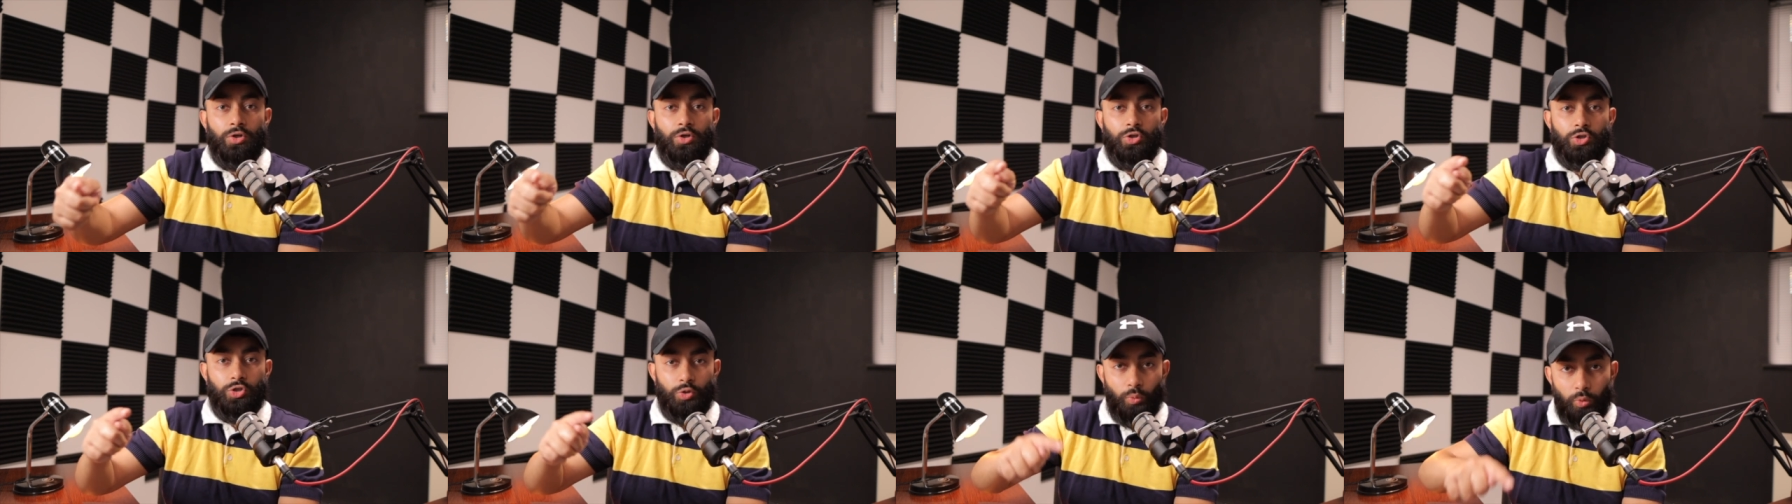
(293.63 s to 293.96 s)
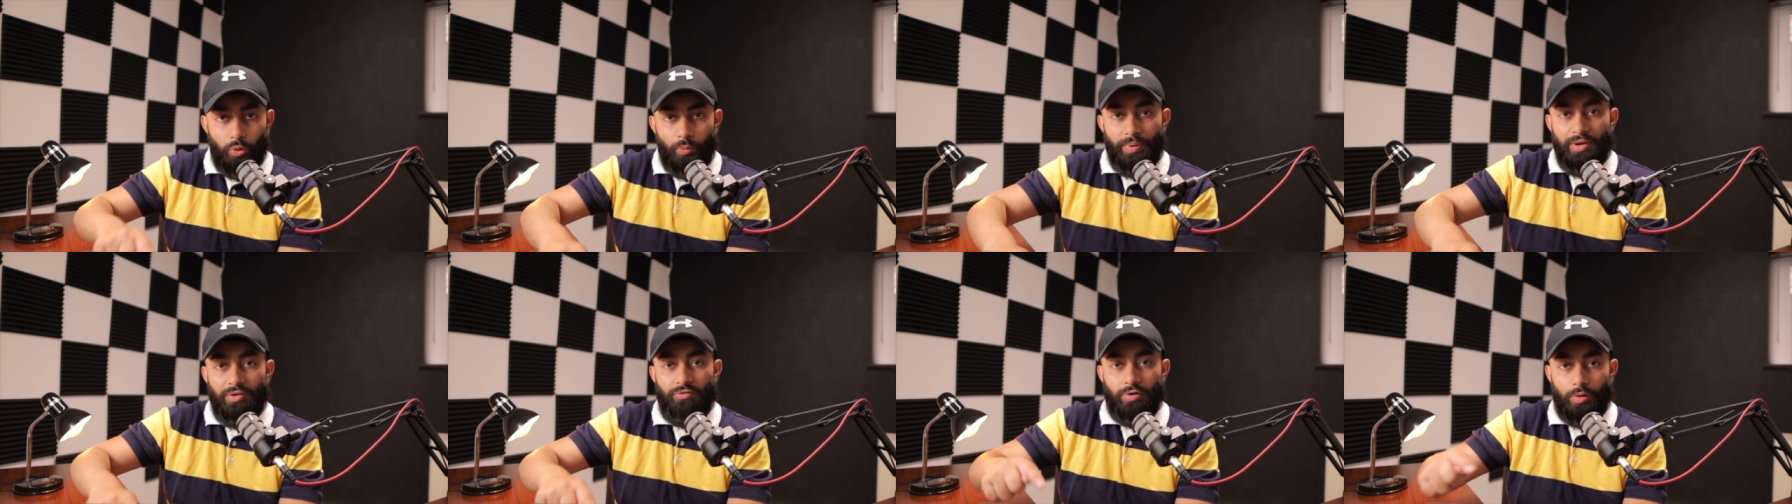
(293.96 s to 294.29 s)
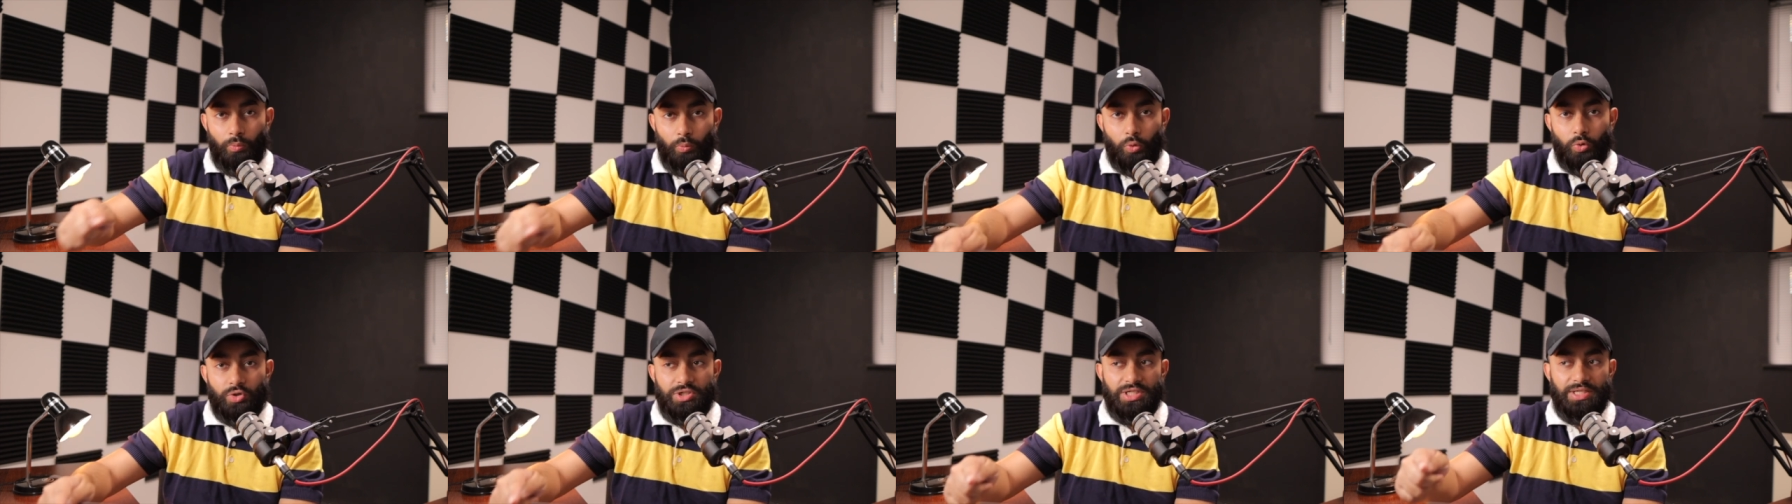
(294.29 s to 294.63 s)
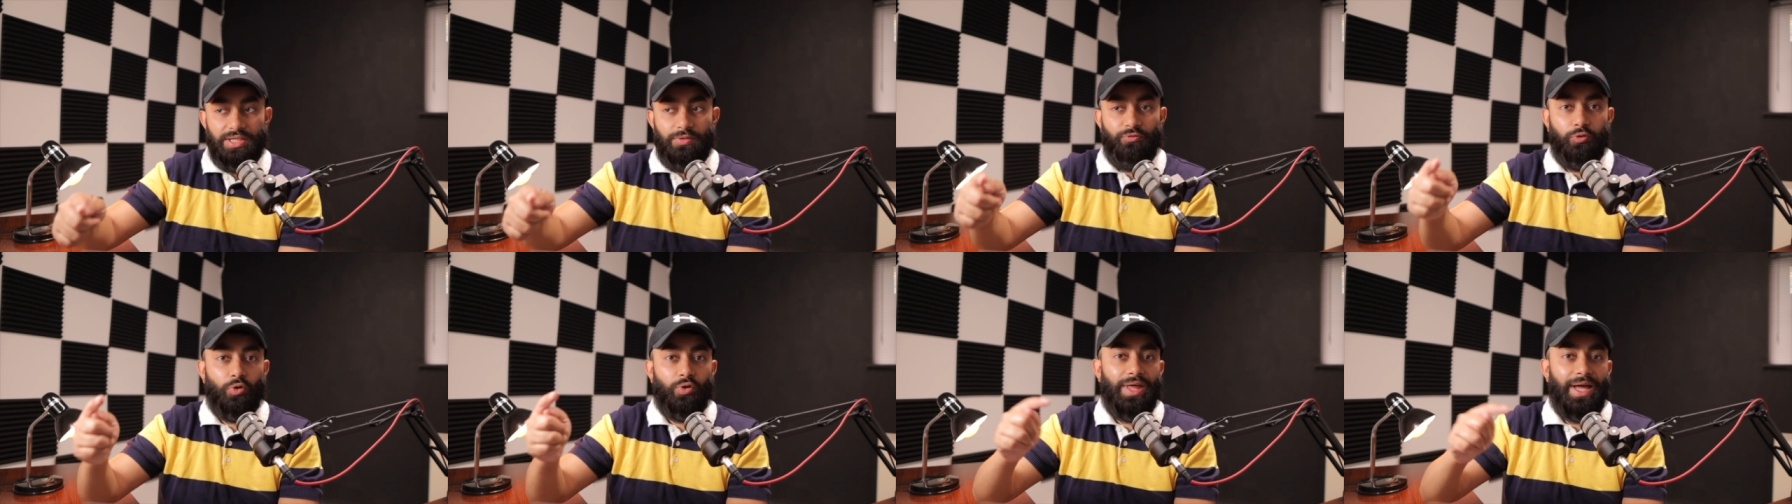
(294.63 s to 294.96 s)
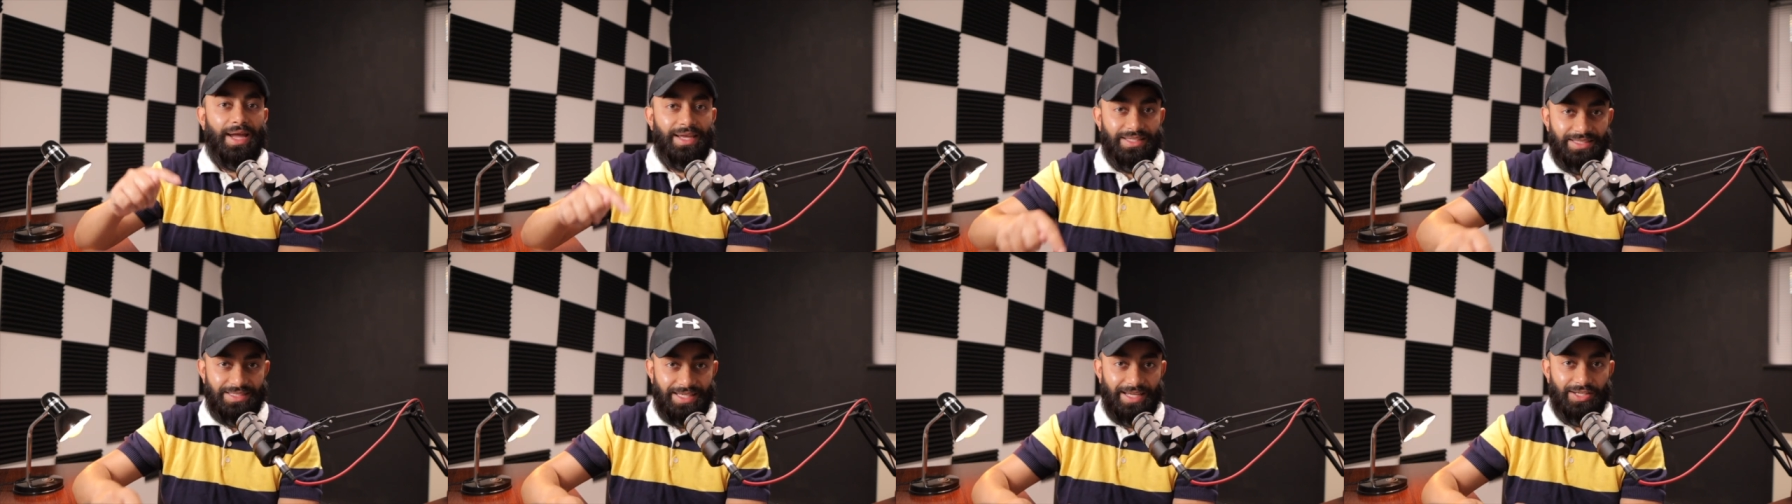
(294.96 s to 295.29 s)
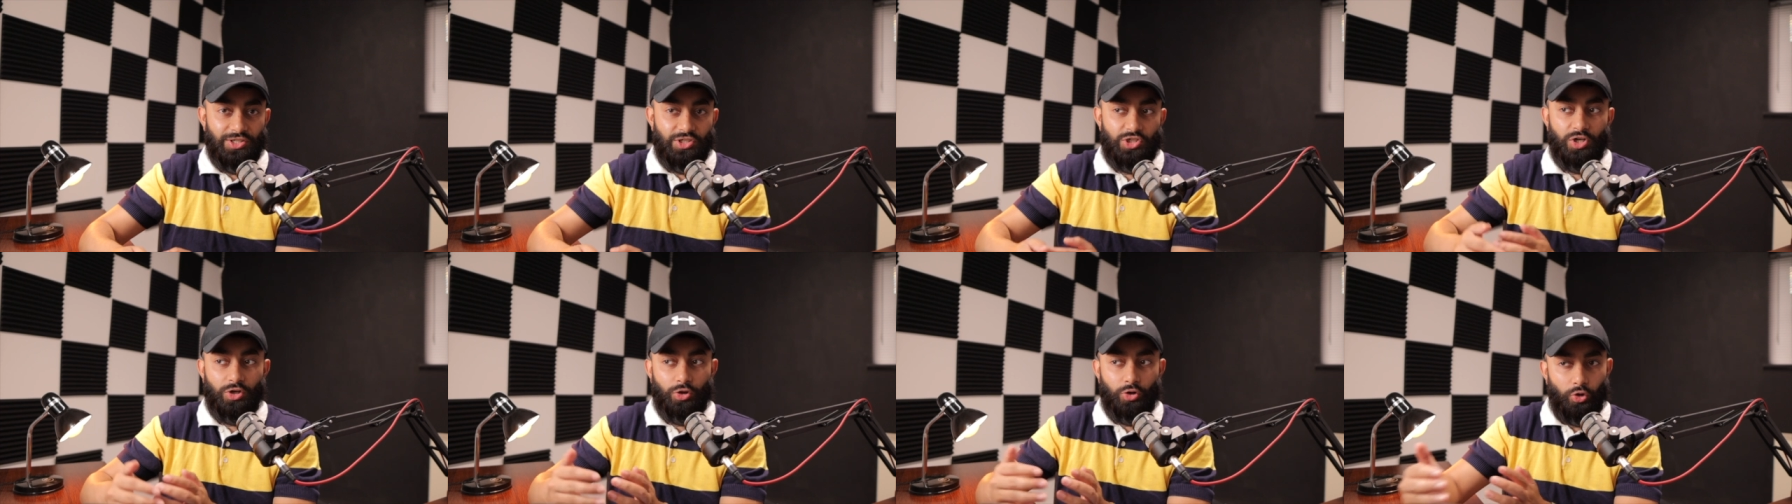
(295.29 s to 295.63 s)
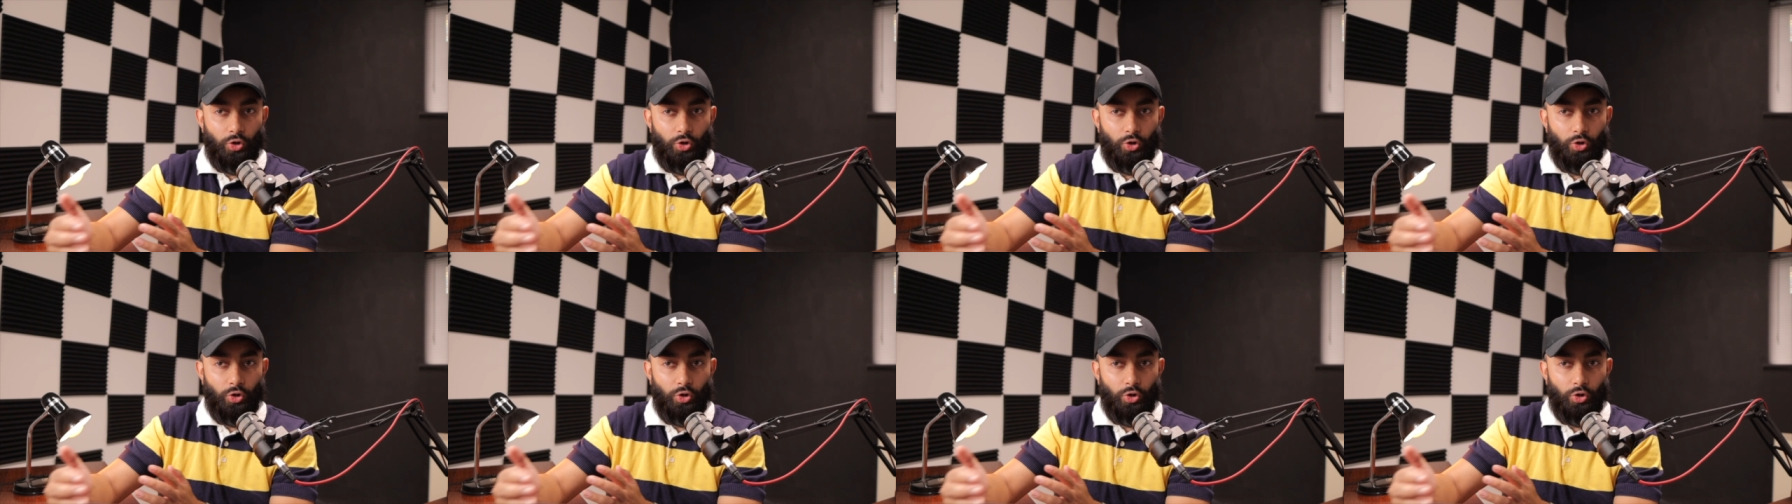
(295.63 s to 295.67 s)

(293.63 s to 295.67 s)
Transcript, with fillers: you will be rewarded for that intention of